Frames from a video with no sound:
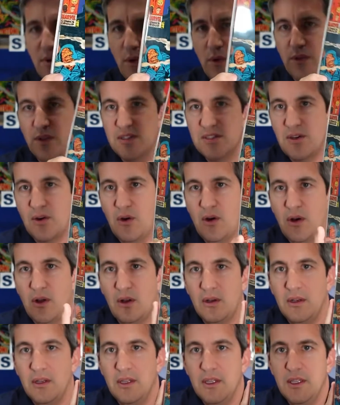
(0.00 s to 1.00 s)
Four. These are
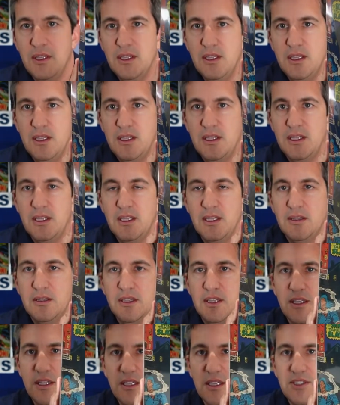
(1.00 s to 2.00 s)
all
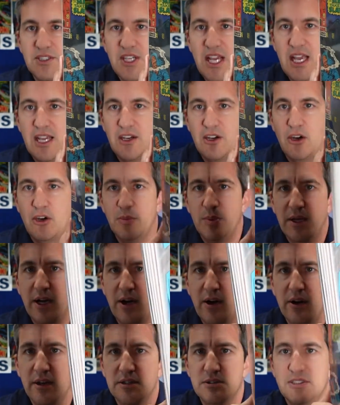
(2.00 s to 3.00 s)
in the Jack Kirby
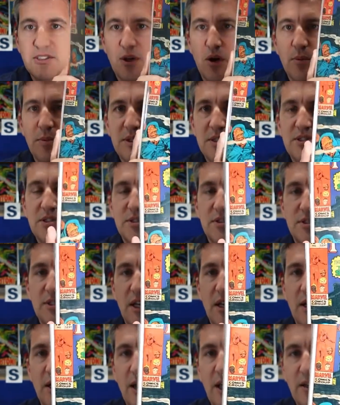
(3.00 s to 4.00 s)
era, so I'll be
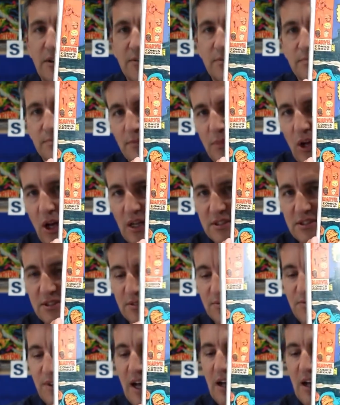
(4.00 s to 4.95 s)
selling like lots of